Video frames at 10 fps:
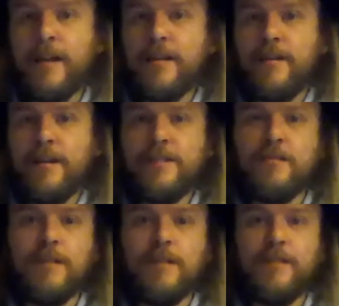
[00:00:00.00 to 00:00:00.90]
8:30
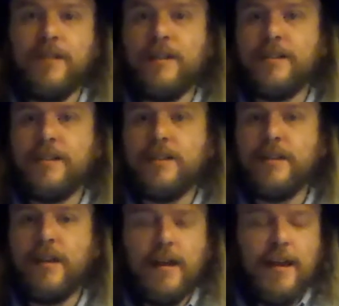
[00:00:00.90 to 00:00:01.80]
till when we finish.